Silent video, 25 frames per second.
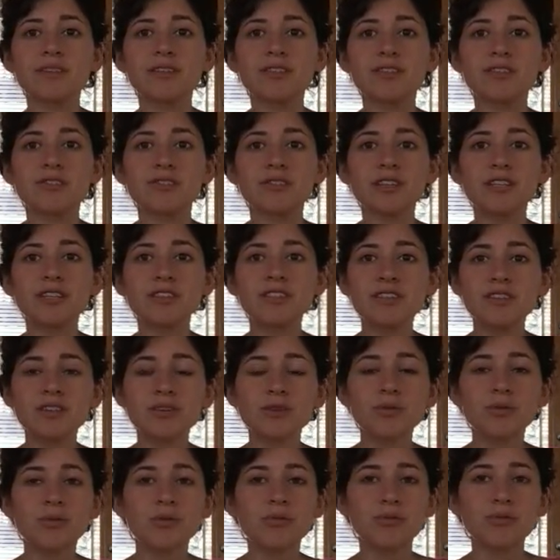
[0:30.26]
So let's
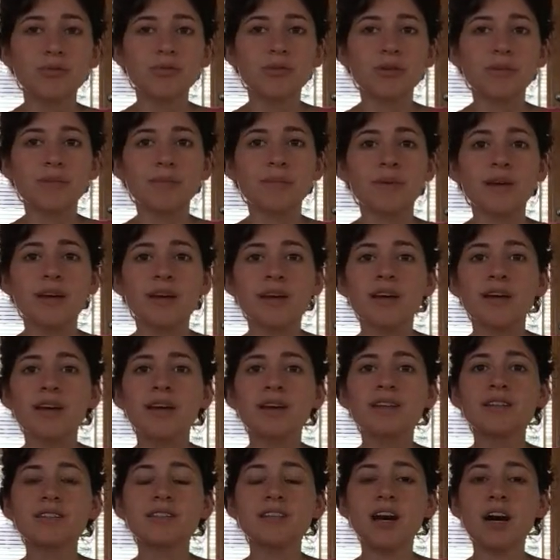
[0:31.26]
go through them.
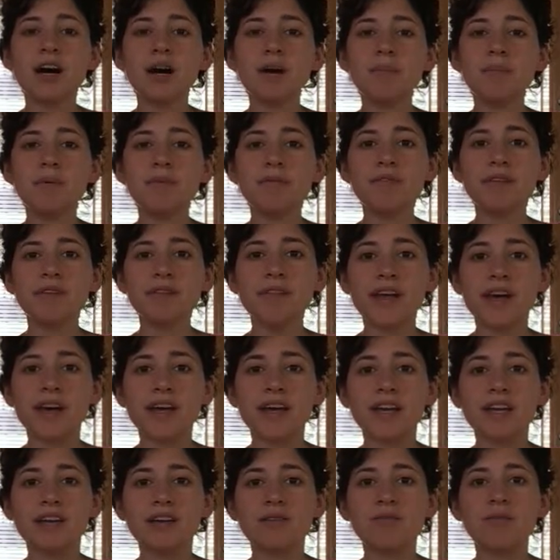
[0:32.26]
Top of the
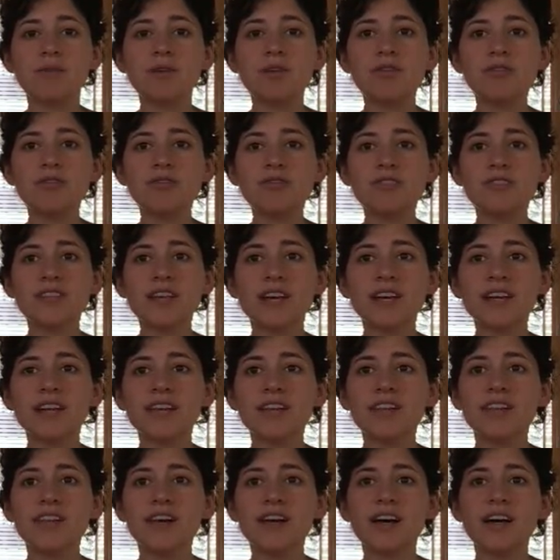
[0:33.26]
line, we use that
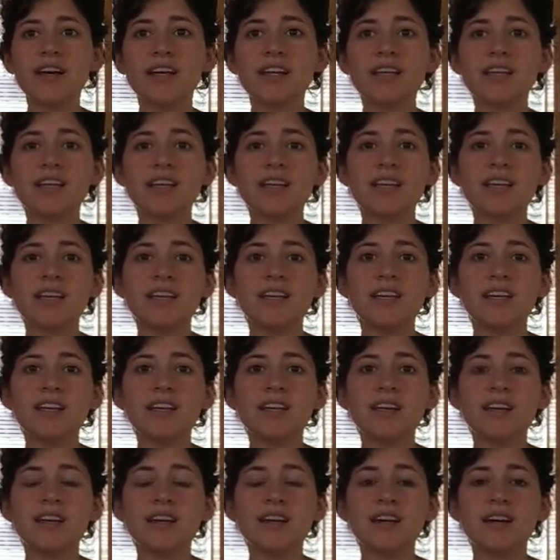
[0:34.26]
a lot
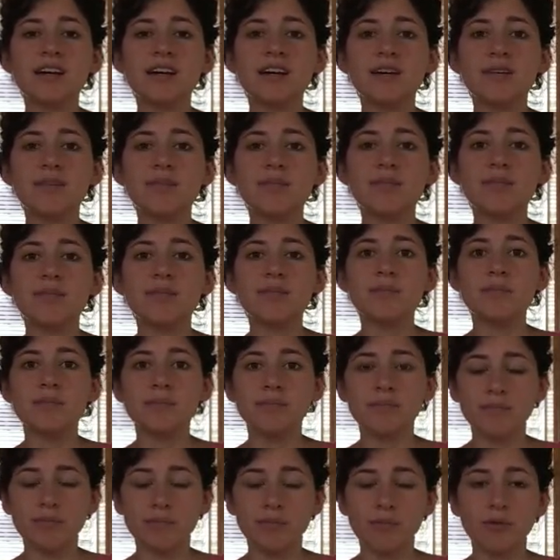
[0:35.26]
in,
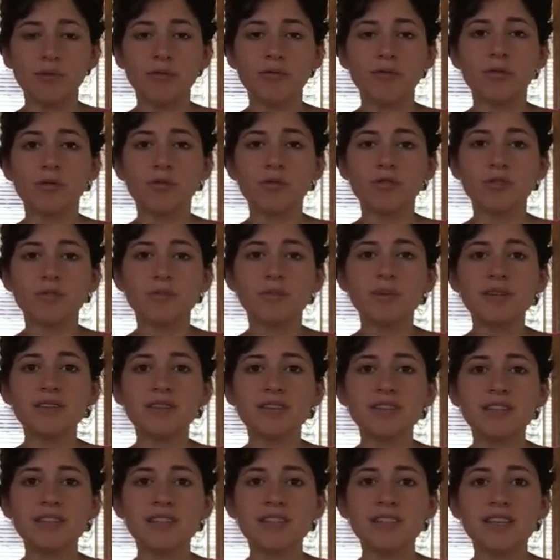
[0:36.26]
well, of course,
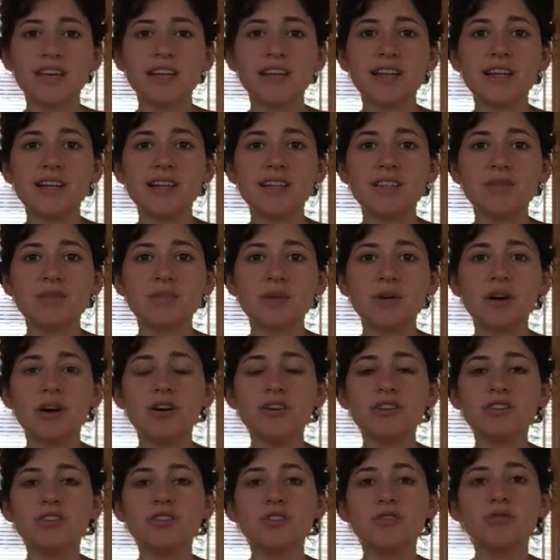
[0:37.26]
business settings, but
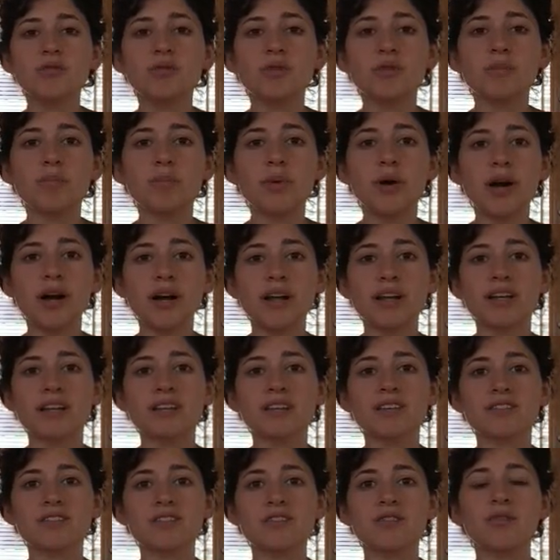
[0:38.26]
also with
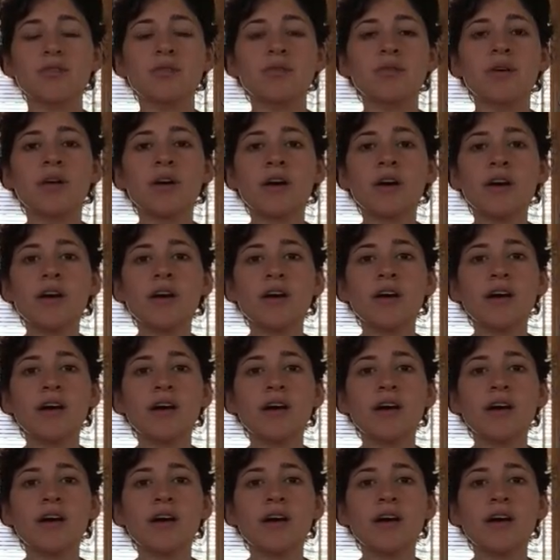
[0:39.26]
products. So